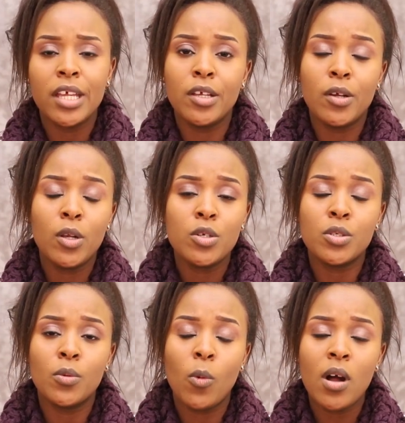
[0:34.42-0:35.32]

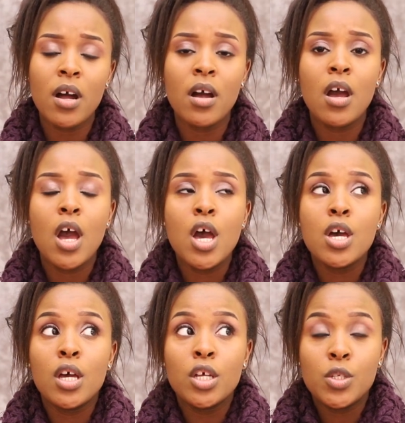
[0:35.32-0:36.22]
inclusion were
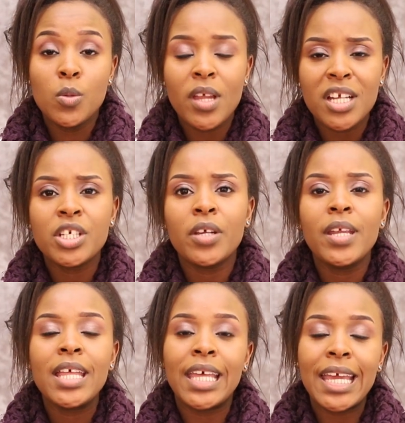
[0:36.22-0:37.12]
to
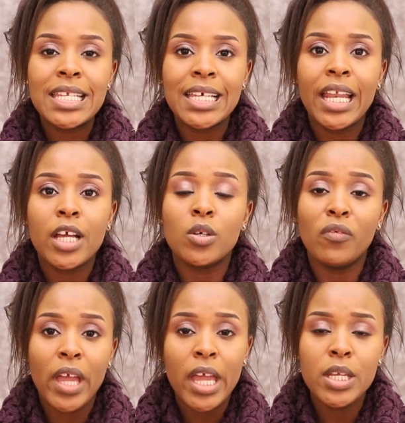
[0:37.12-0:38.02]
nurturing the intellect of
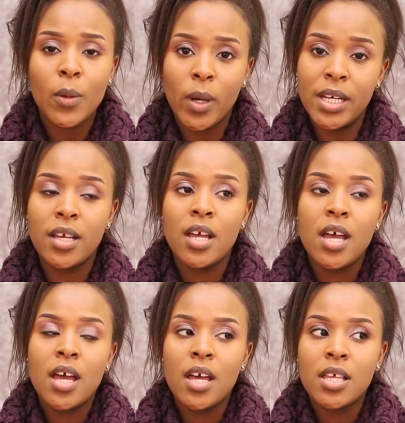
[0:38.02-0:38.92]
anyone
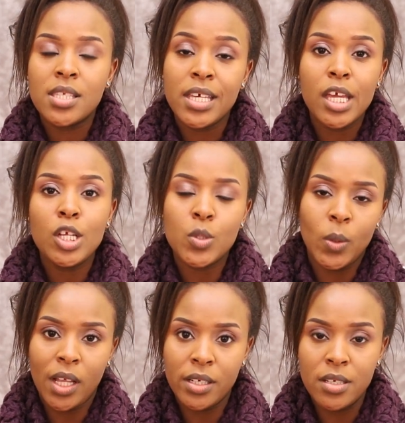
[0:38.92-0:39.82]
seeking to
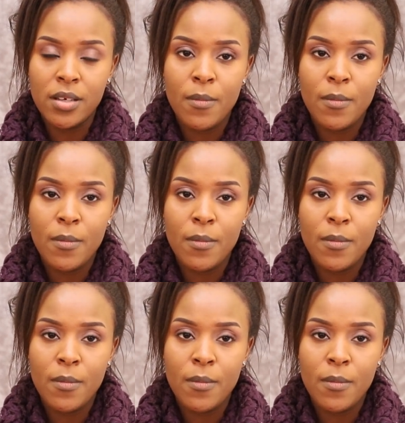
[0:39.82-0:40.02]
learn.